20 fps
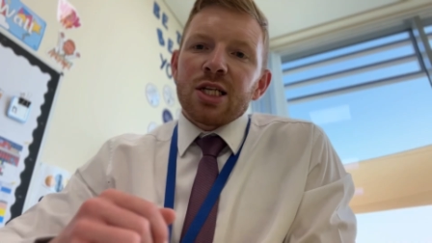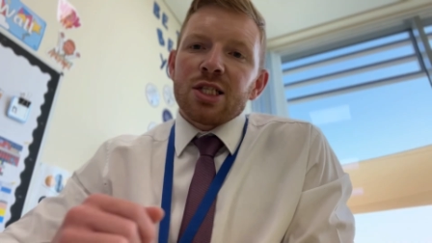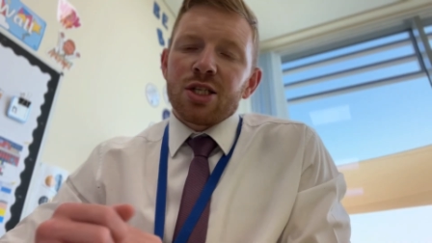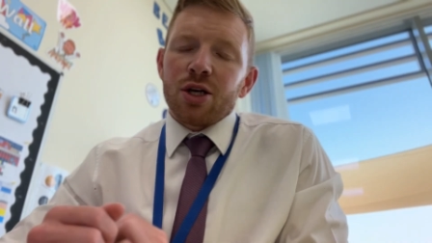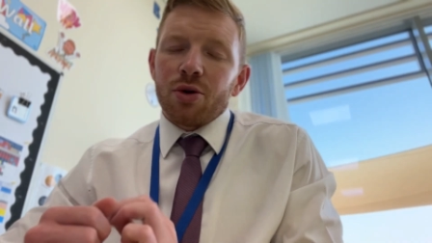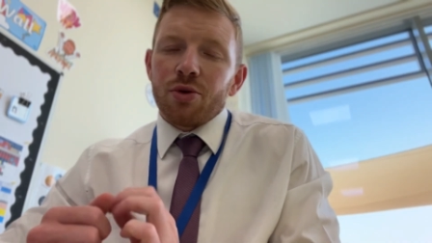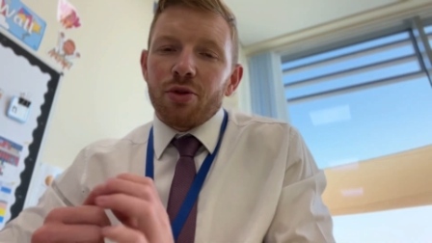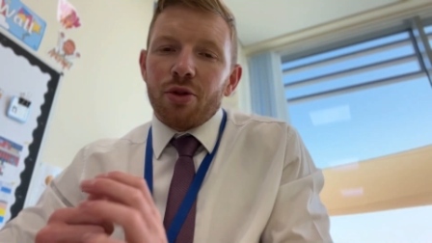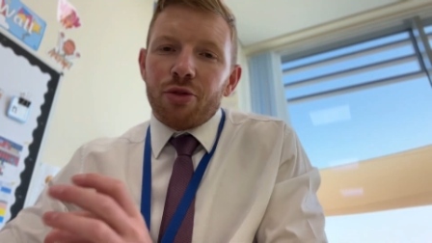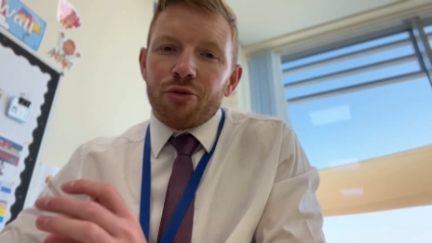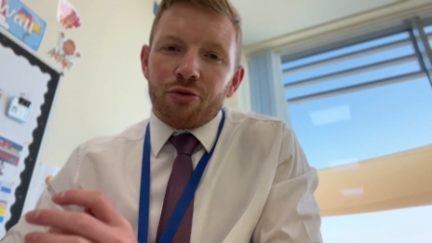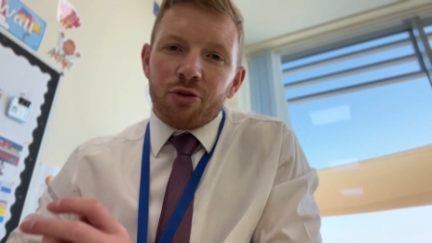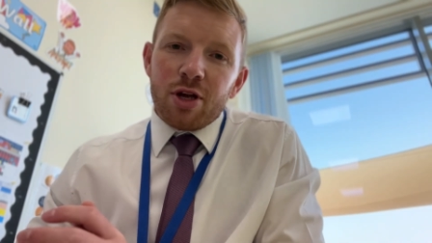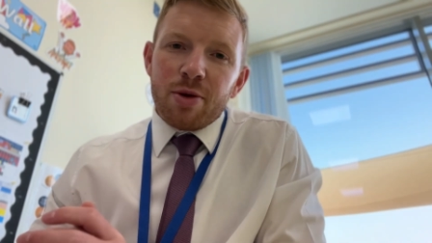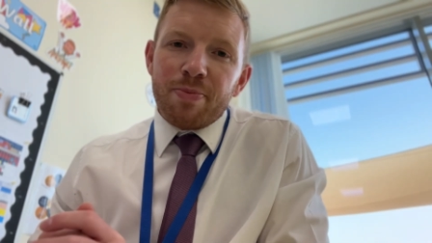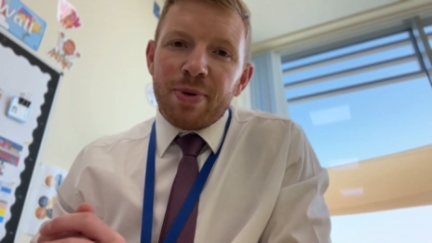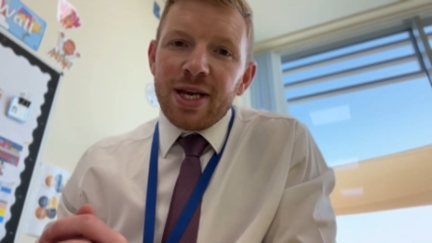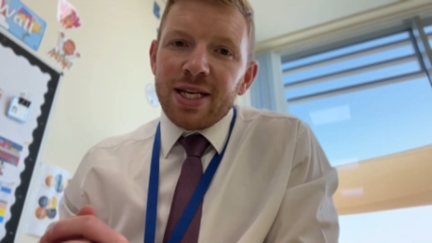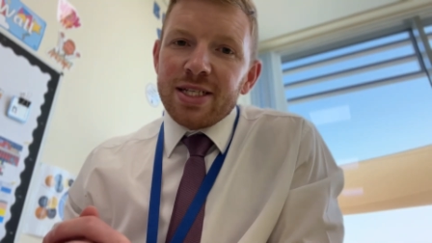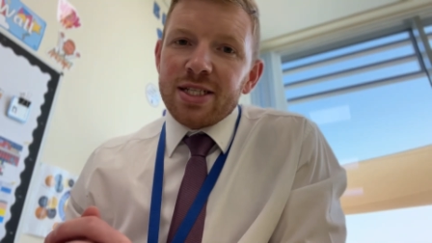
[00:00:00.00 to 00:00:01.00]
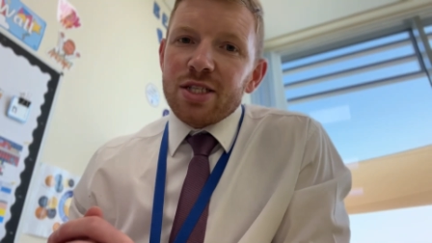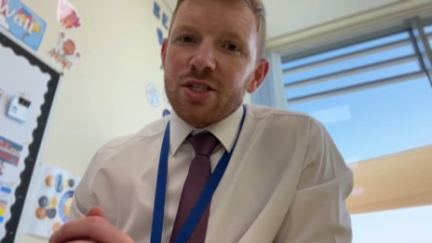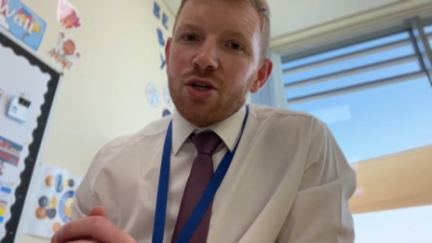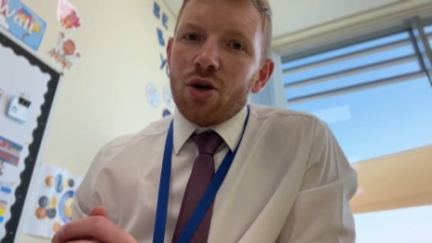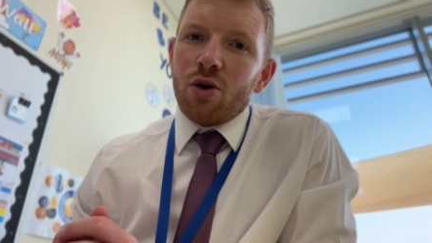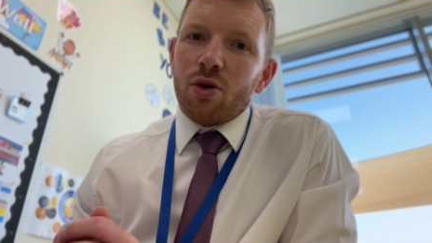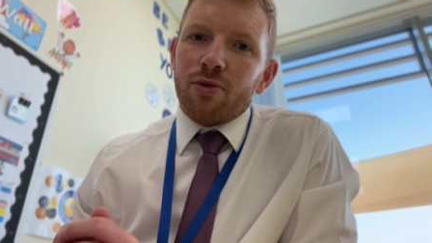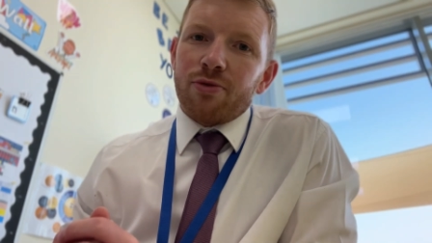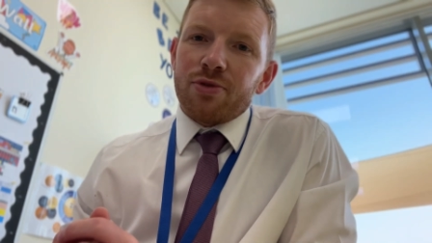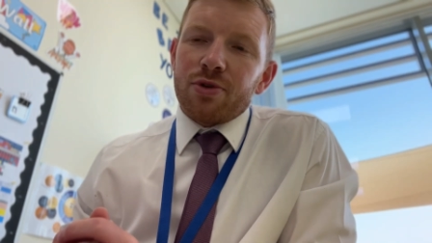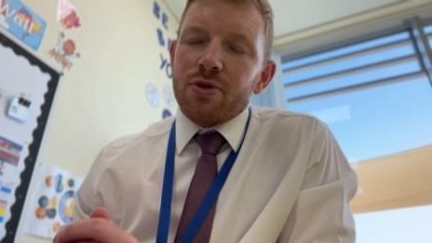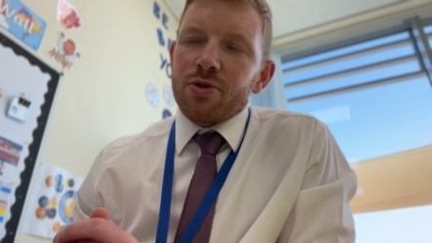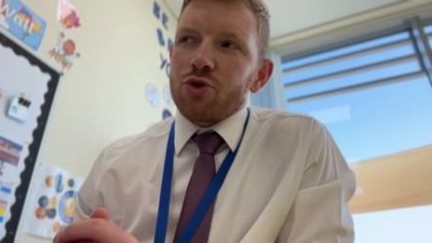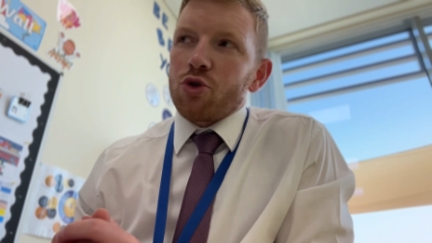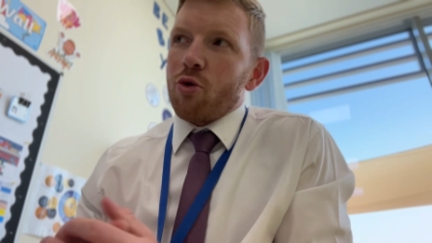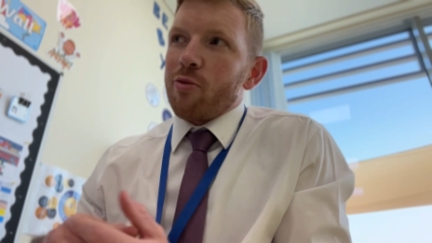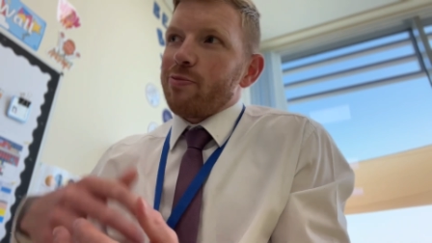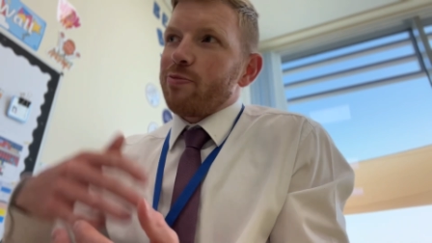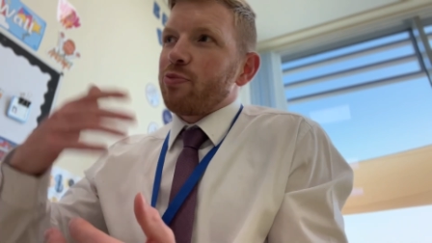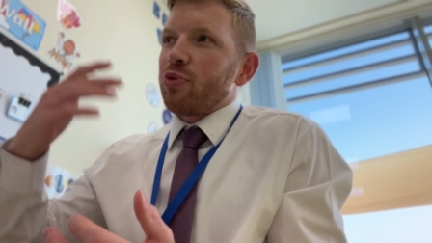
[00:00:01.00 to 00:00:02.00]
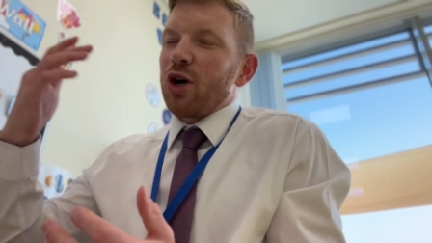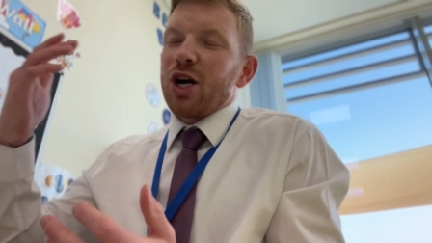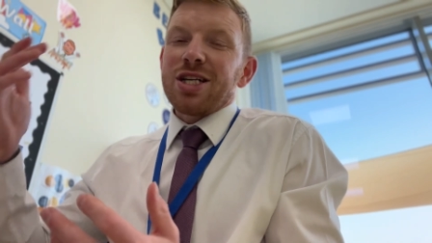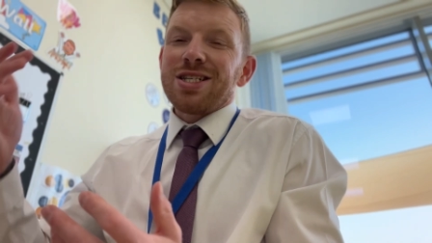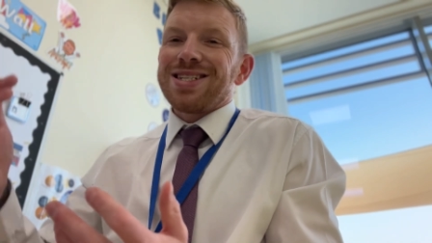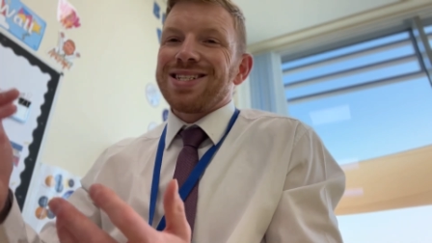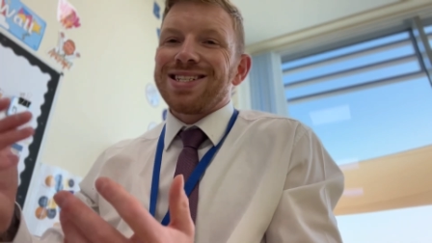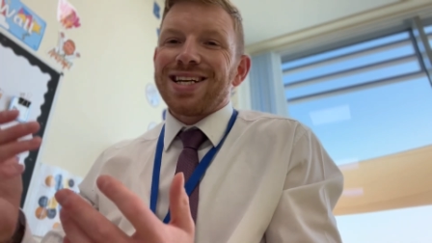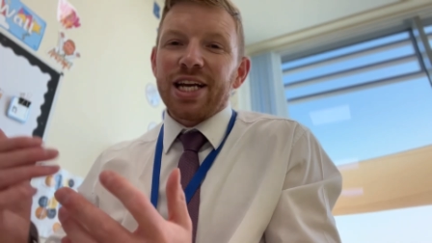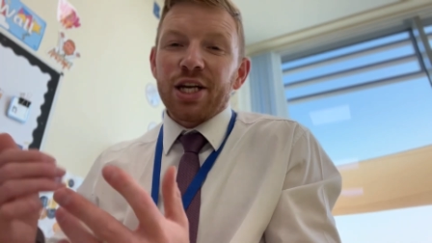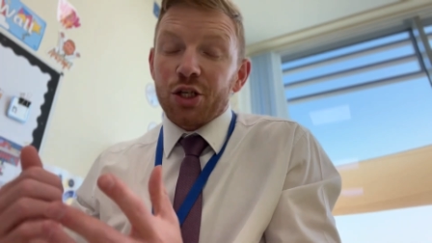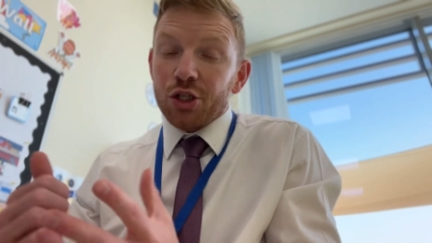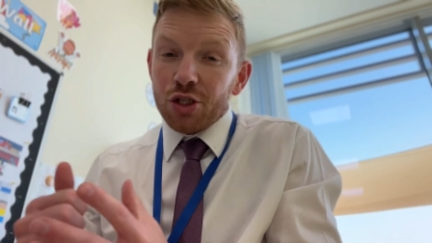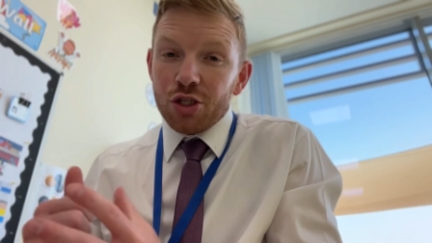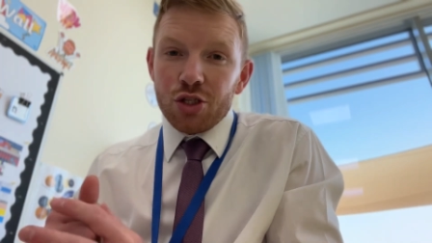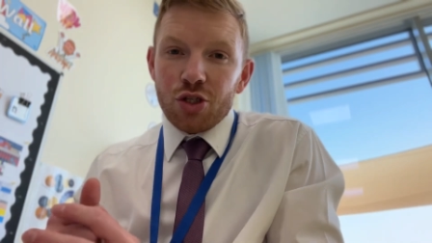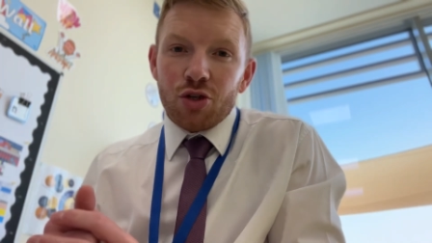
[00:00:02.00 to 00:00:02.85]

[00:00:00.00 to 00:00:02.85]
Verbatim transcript: So the three pieces of sort of presentation